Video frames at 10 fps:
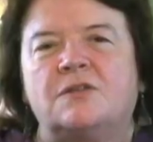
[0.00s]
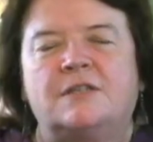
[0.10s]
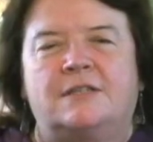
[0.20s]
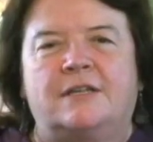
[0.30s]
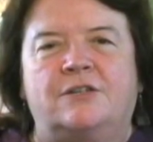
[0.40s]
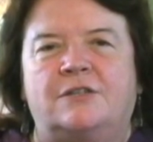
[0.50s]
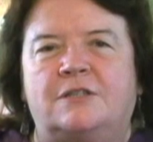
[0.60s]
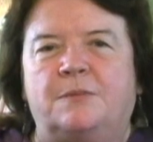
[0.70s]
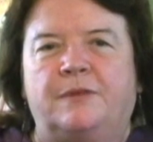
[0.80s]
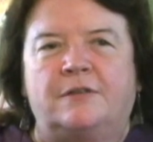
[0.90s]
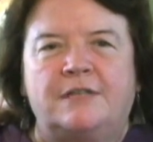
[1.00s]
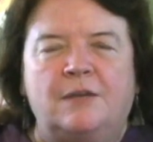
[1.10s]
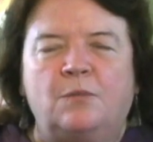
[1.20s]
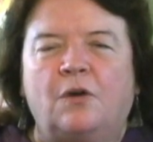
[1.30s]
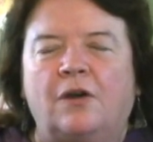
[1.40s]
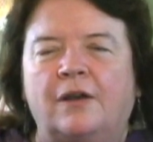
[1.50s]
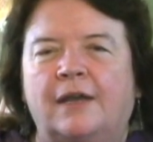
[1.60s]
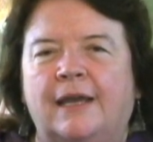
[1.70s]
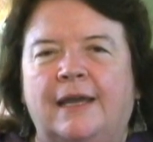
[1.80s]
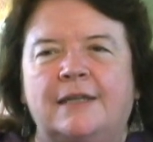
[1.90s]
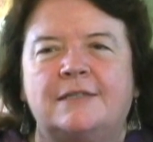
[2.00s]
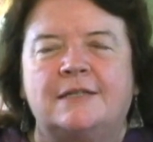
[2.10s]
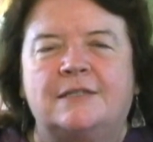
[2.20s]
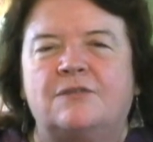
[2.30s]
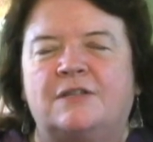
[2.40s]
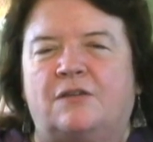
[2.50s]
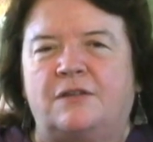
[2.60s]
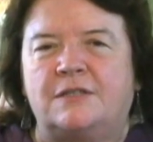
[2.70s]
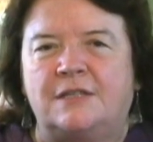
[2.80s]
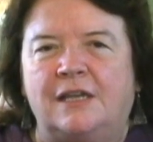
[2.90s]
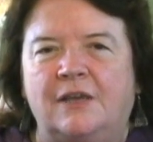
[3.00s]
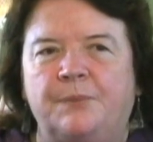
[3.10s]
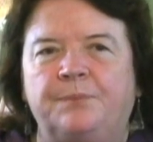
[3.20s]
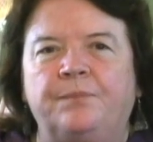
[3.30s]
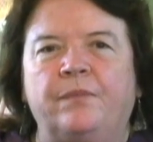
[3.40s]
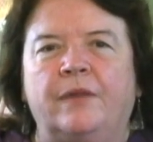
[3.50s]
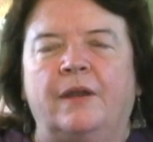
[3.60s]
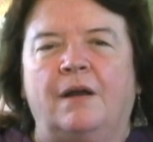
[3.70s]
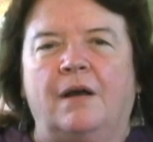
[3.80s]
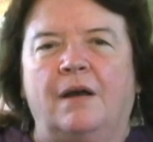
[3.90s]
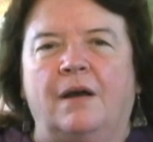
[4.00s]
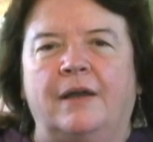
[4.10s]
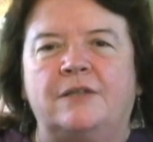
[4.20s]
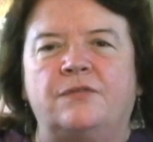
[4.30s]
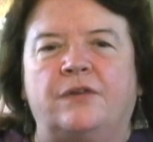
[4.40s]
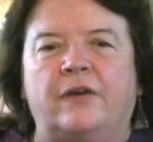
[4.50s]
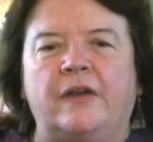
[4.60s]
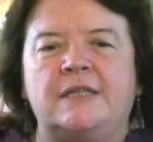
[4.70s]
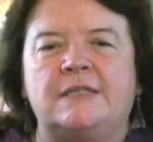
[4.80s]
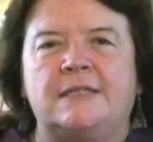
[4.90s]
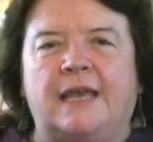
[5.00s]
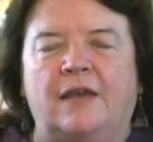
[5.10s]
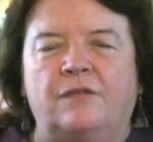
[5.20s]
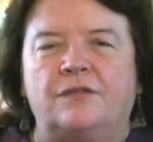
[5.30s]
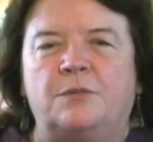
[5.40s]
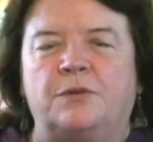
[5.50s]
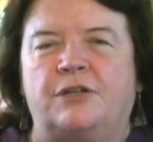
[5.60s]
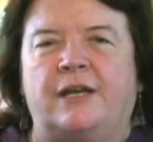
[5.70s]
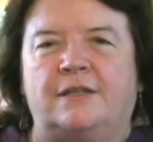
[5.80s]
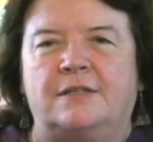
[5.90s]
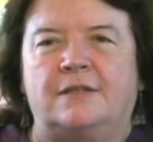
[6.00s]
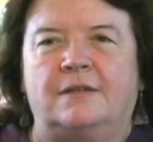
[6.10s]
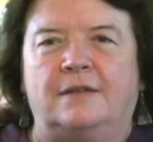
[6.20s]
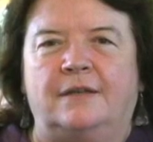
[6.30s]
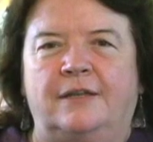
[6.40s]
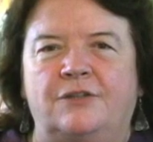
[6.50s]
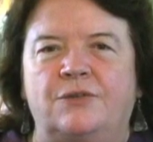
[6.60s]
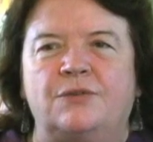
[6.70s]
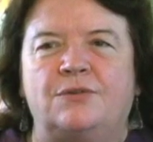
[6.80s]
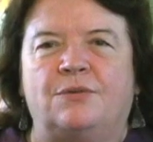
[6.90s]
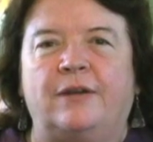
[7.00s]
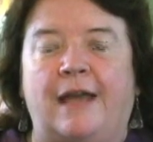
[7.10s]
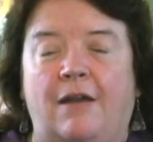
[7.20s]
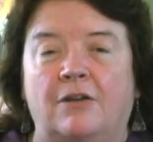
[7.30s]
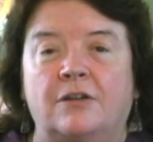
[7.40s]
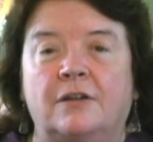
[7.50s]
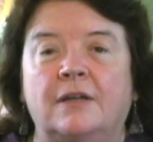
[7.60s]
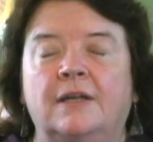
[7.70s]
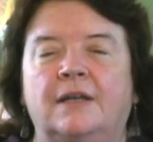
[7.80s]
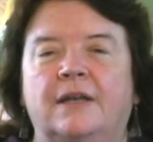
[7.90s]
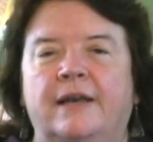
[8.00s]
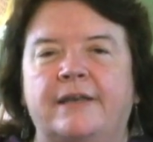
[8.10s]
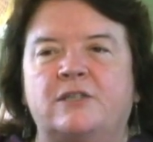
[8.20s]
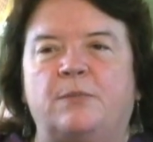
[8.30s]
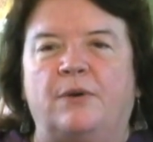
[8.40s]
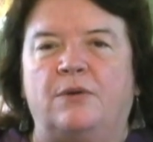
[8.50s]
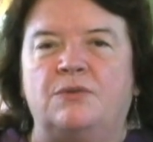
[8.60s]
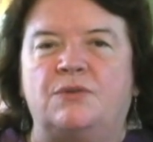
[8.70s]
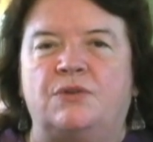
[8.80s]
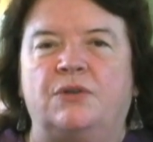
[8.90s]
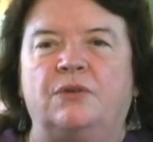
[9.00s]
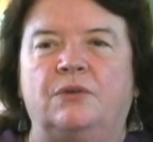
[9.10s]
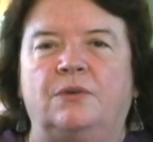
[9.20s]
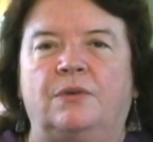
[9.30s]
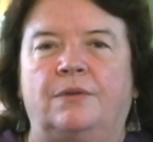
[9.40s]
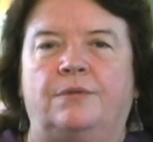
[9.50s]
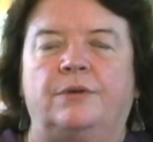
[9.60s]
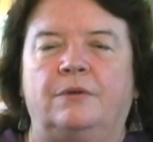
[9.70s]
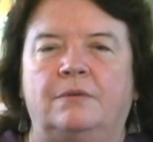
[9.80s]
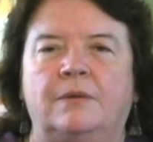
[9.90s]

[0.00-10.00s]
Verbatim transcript: designed just to build teamwork and a sense of self-esteem. It's very safe to project issues through a character as opposed to through